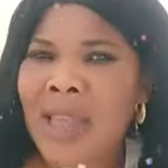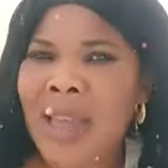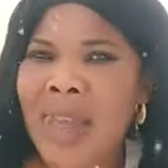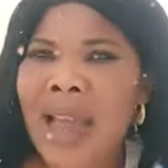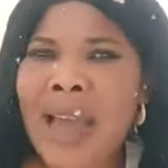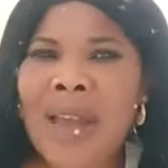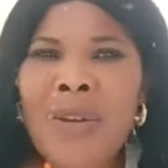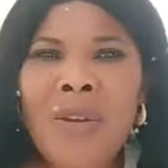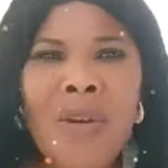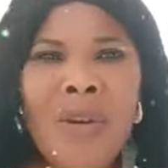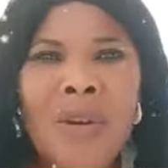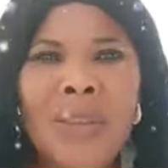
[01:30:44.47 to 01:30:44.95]

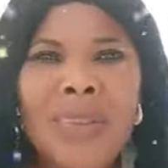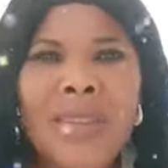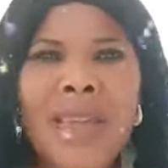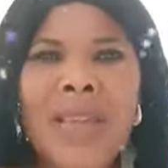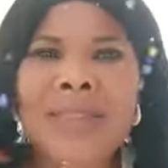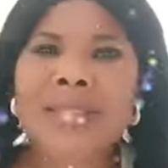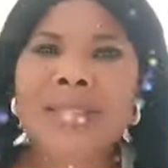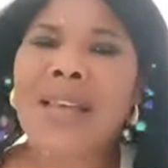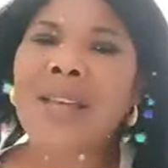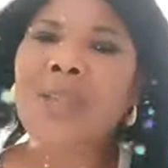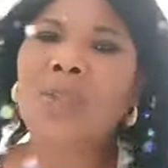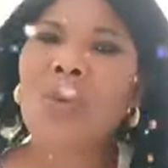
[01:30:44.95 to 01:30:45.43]
I don't
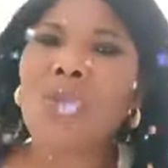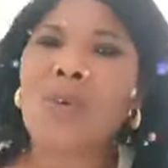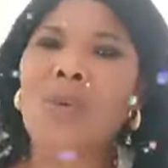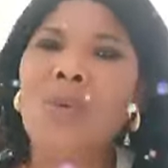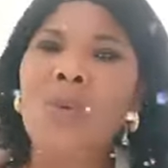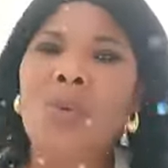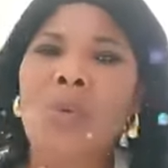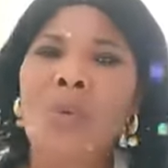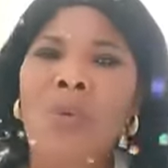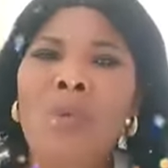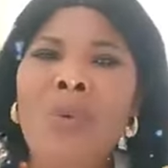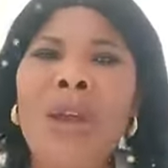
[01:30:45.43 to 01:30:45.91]
understand though.
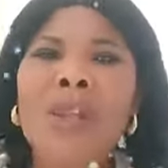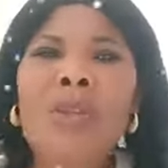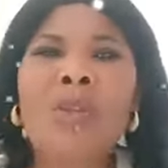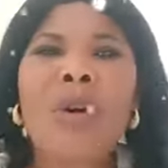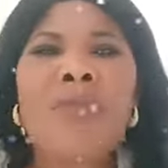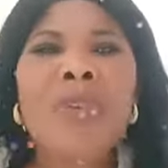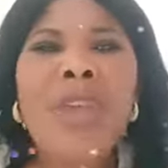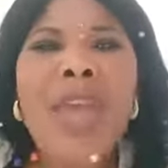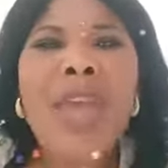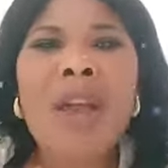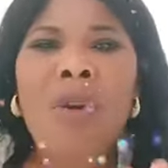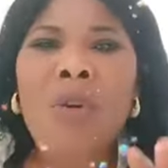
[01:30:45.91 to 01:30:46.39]
When
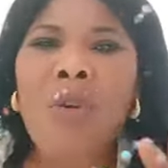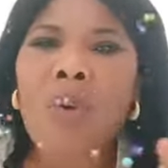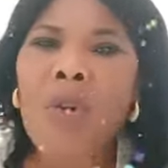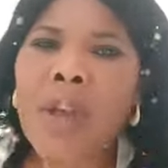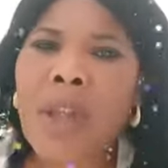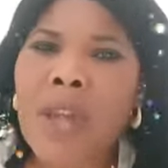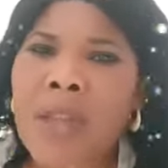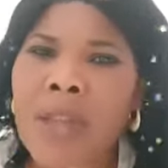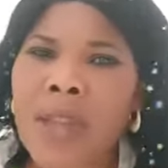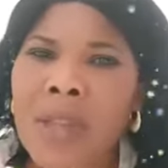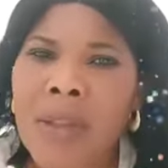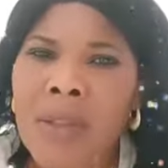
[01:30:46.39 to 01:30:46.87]
no be a
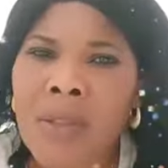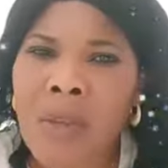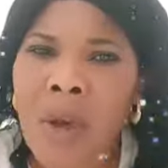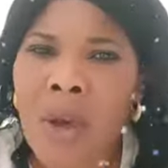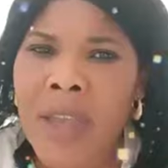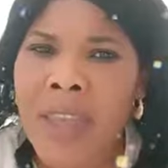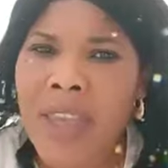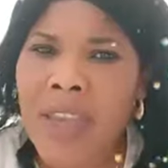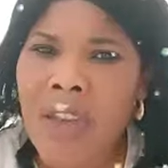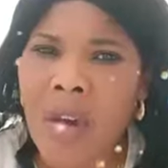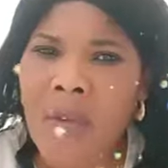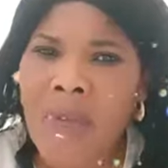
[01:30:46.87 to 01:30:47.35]
boy, no
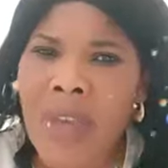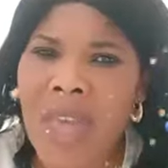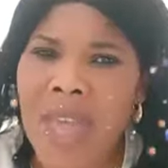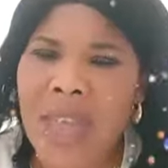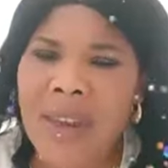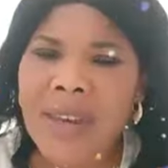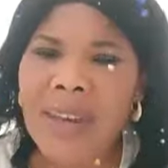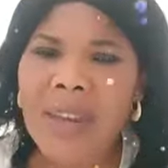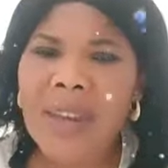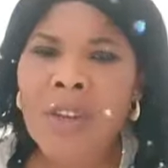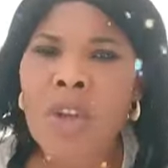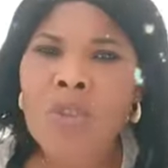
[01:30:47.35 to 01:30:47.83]
kill your
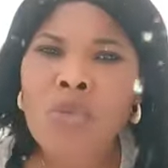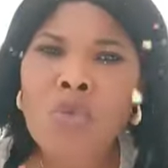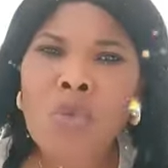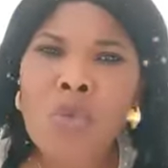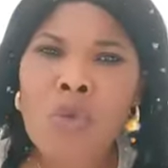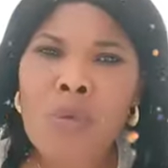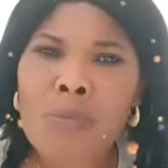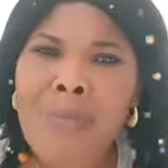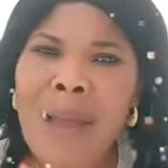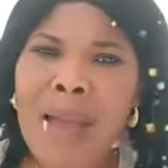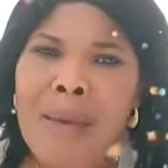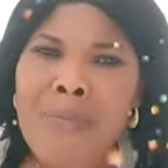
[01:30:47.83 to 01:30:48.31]
very, no you
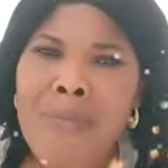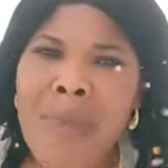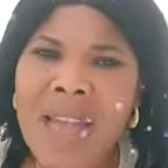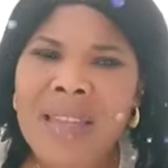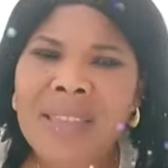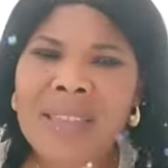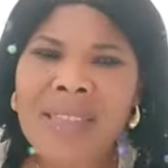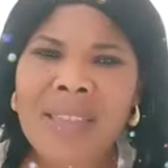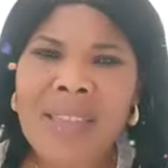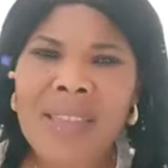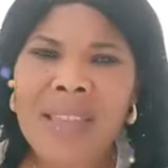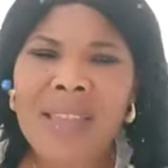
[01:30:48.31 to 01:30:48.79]
won't buy me
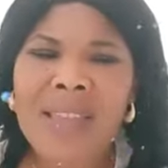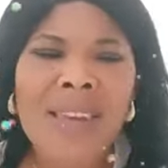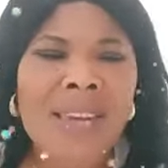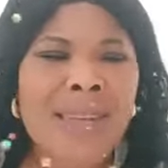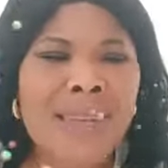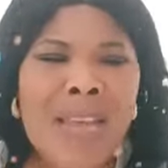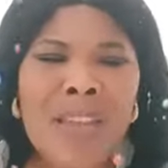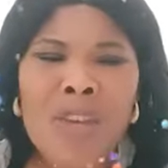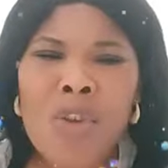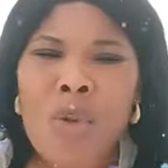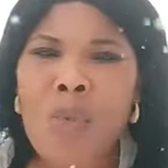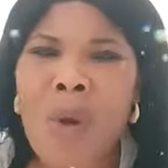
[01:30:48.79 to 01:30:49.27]
a day.
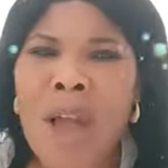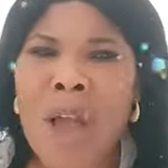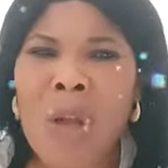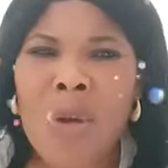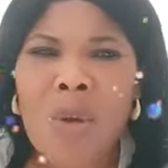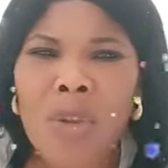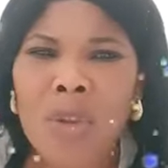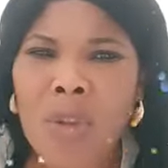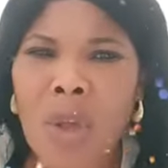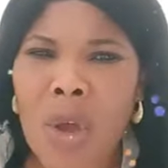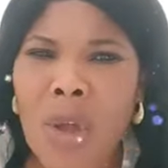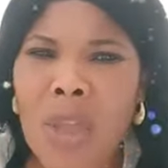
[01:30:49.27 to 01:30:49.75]
Now you want
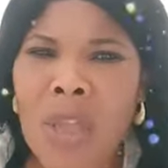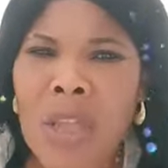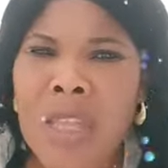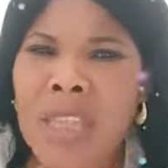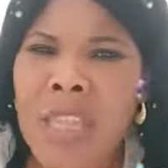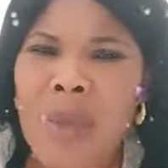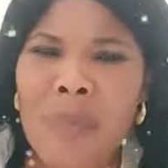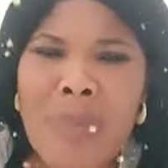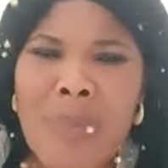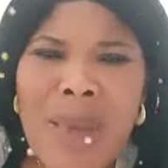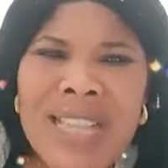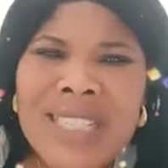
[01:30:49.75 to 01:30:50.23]
to talk.
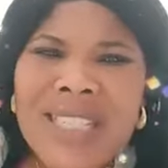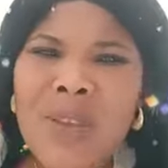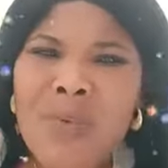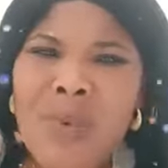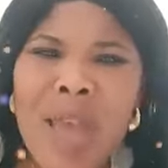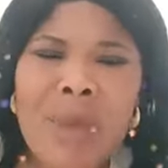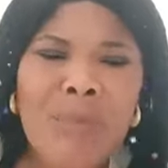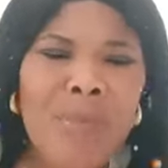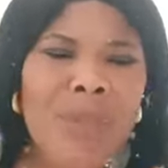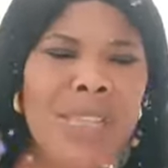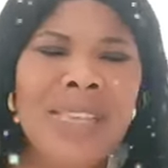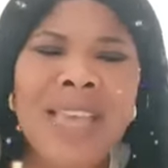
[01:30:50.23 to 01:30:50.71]
The person
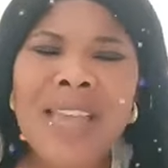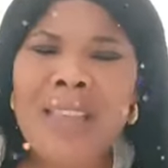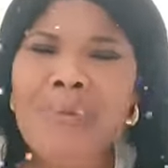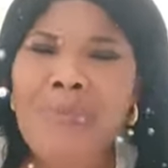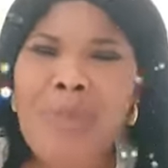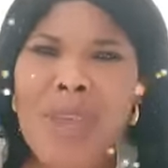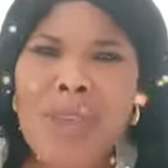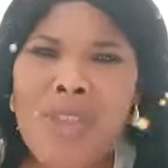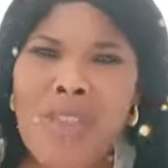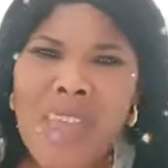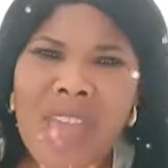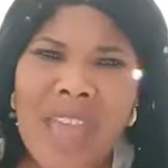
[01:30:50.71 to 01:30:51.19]
will be said
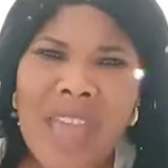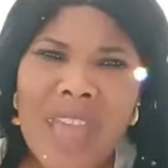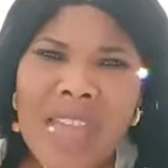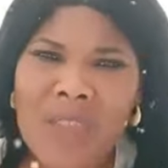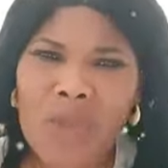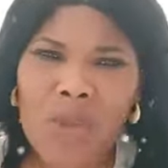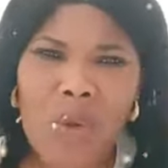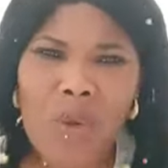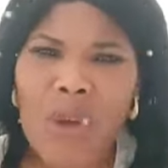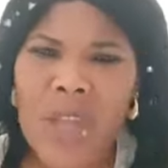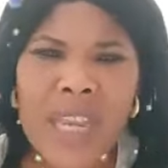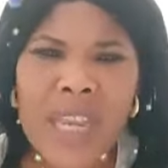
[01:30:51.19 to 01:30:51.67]
be the
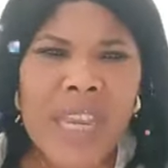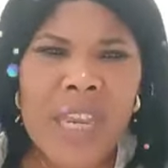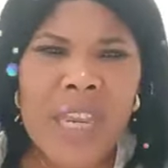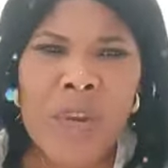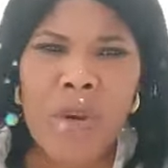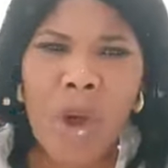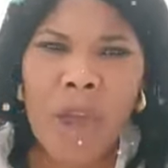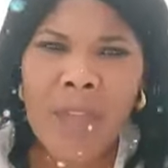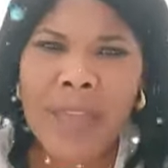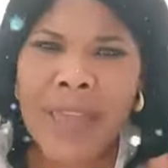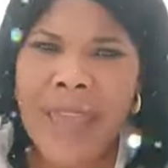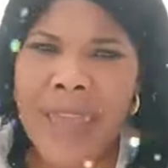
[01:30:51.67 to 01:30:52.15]
edo, he
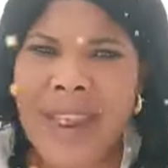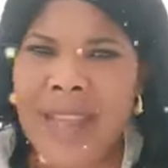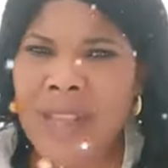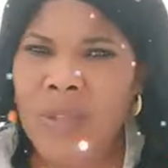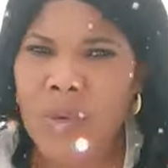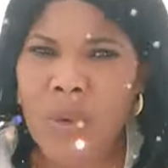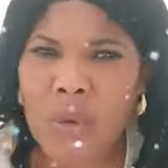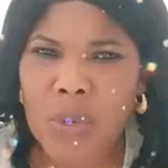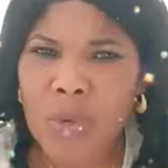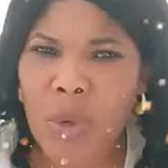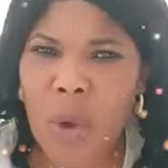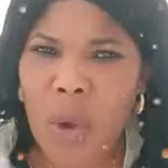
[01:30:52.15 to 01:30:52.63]
no get right
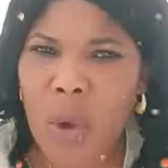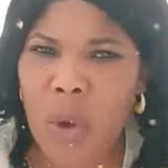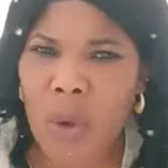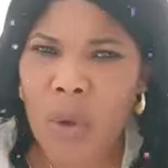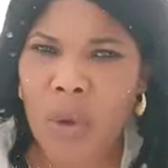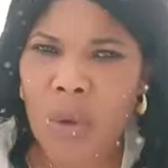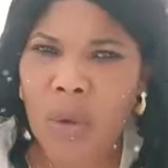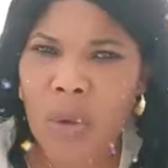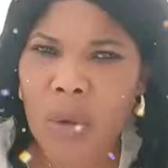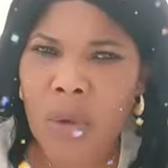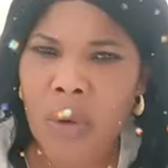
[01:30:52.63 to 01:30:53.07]
to talk.